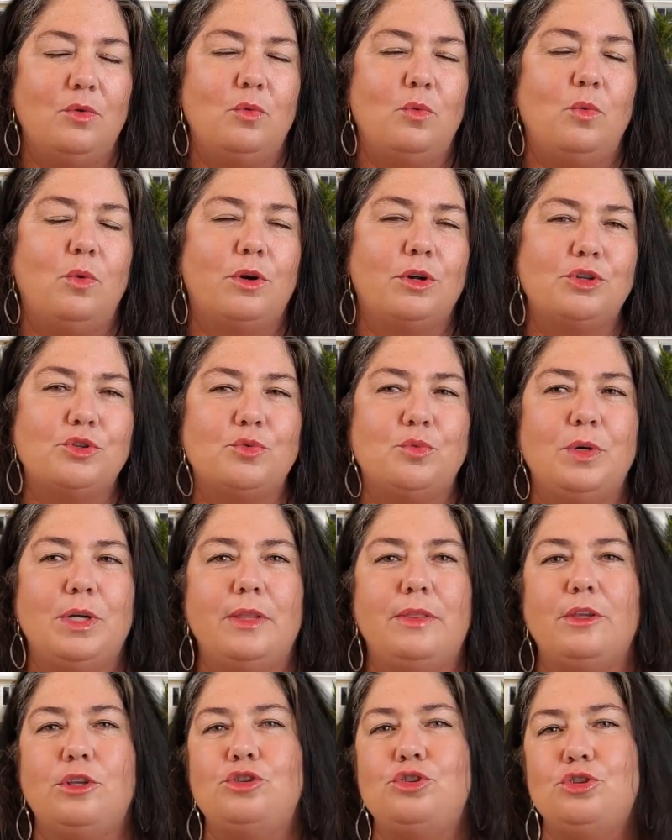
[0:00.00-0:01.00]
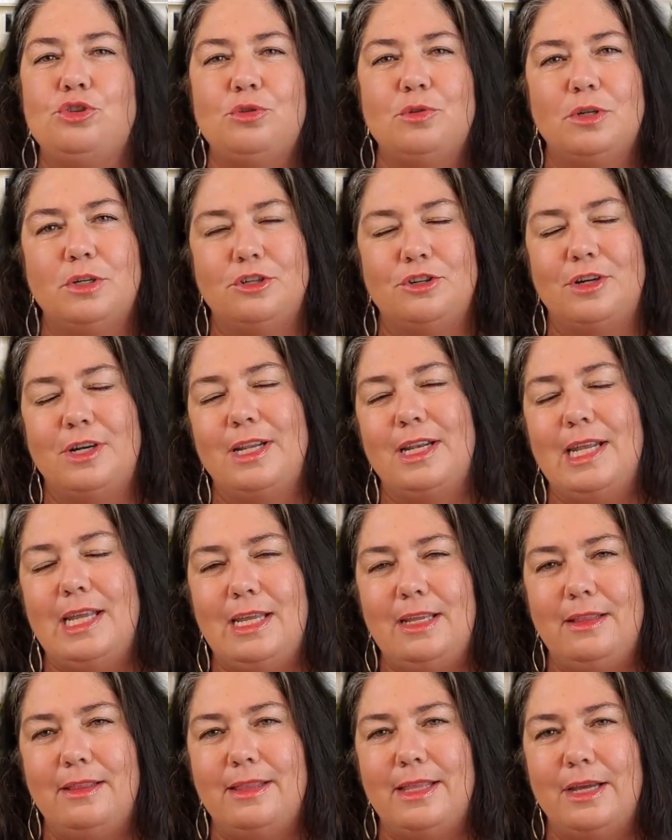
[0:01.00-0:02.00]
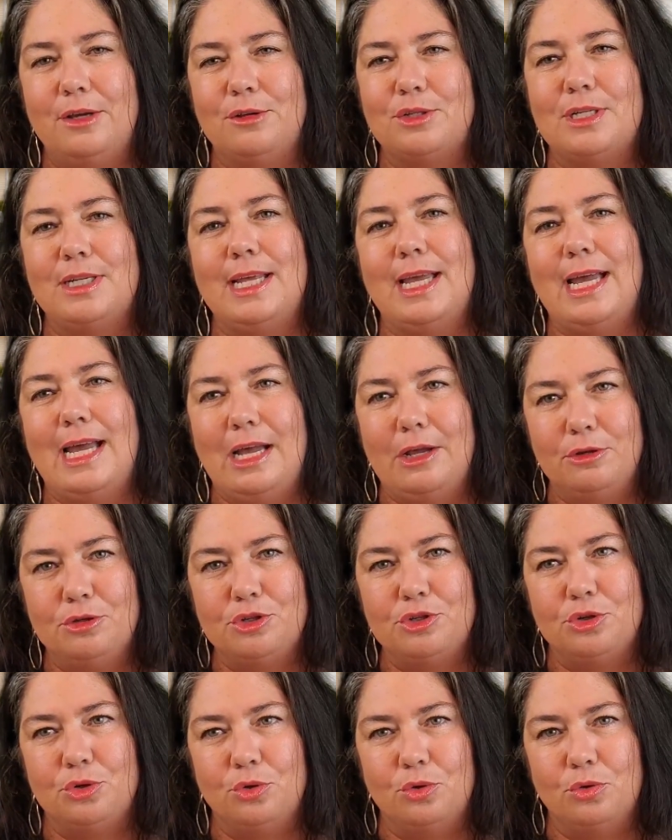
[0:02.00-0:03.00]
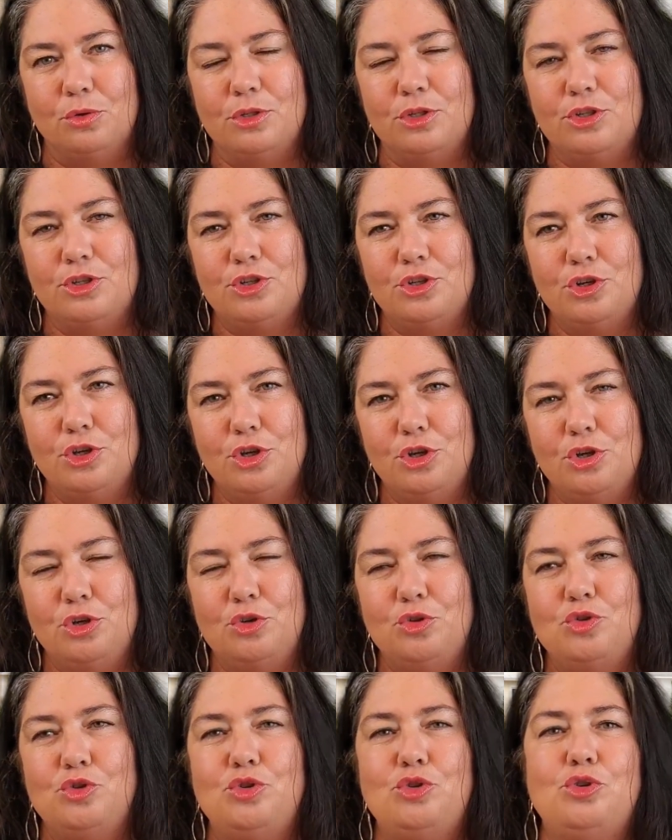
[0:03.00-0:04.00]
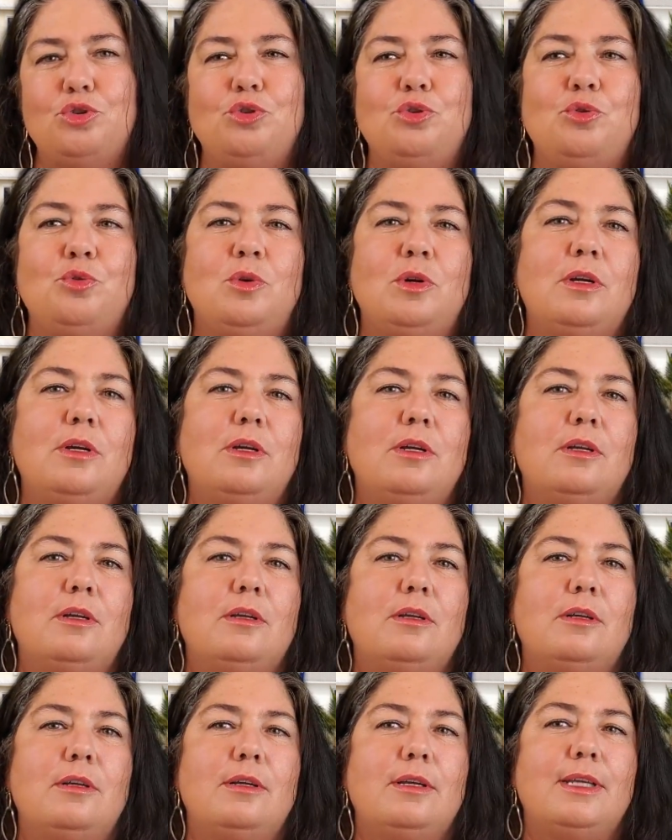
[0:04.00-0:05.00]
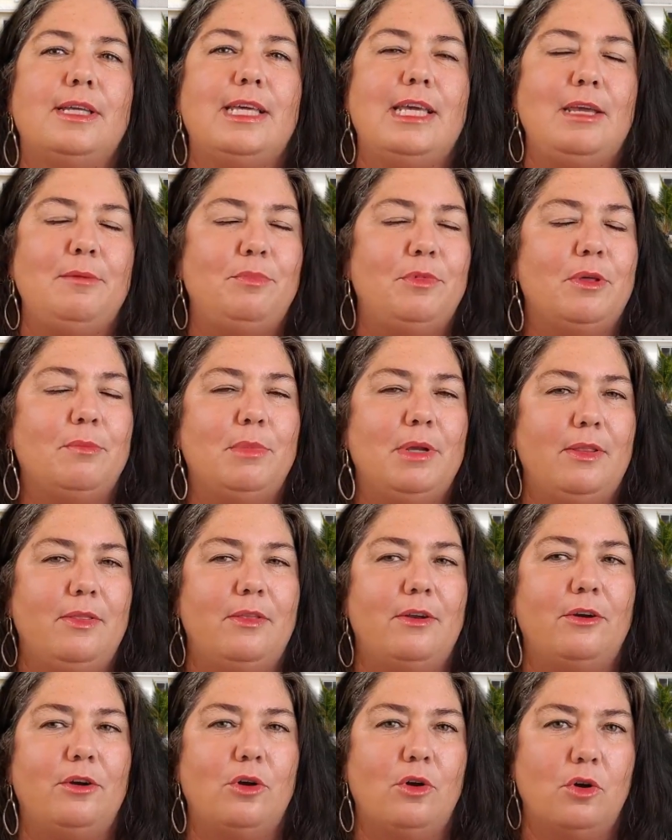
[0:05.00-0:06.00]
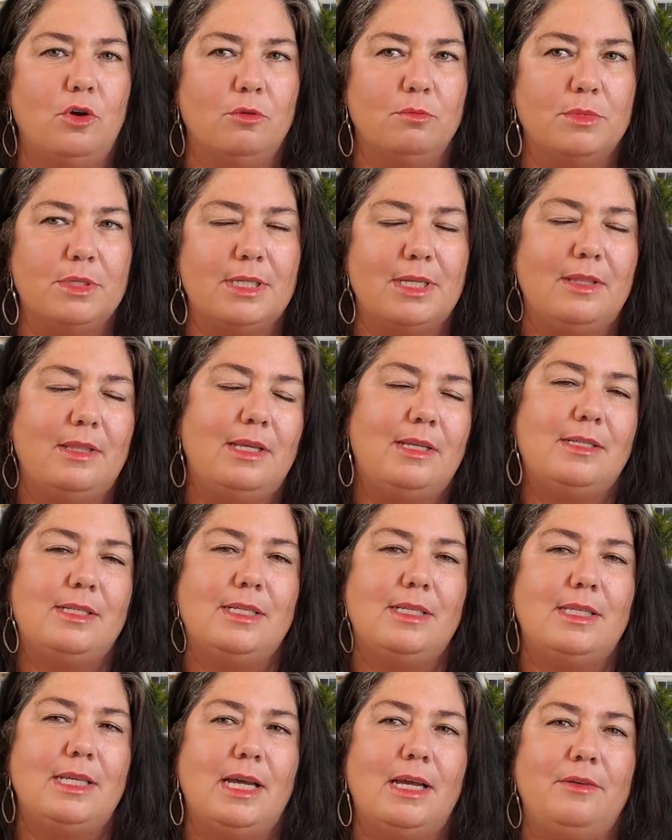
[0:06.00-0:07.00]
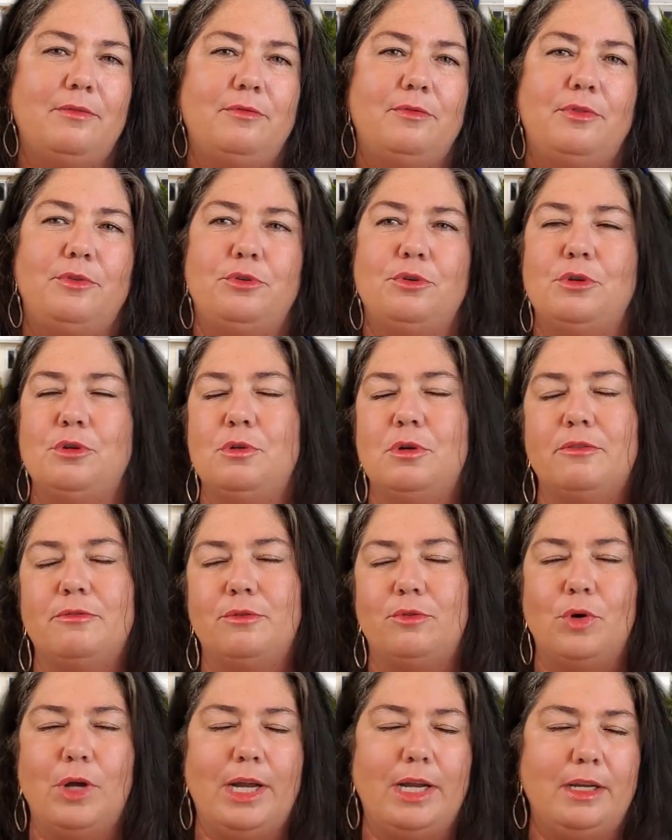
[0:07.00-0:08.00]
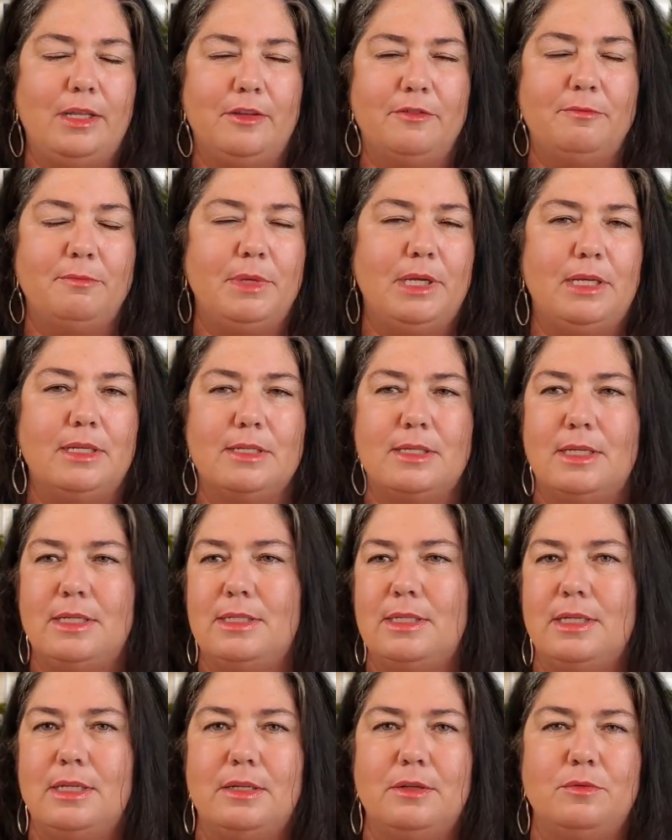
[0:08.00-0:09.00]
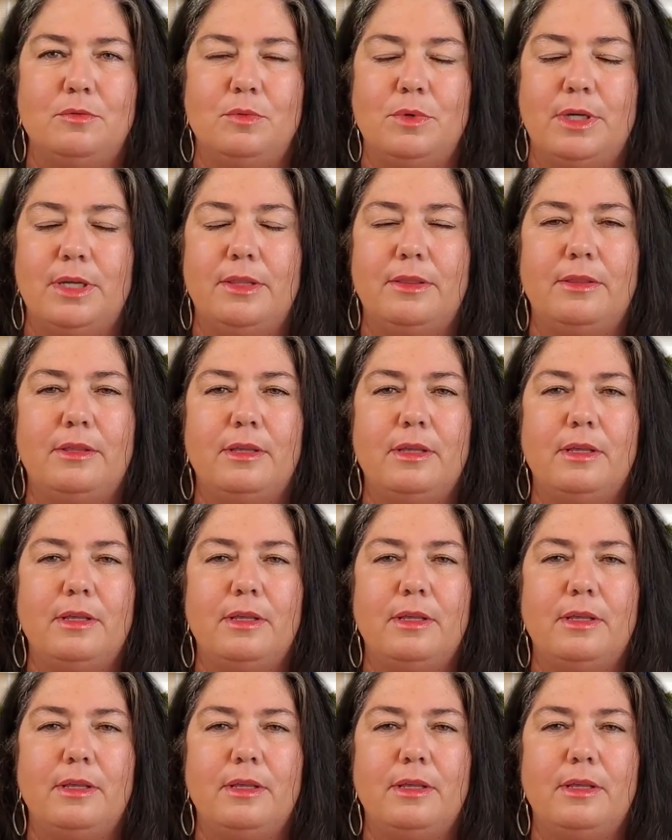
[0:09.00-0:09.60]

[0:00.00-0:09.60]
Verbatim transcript: worked with 208,000 households to keep them in their homes. And they did that through a variety of means. They did it with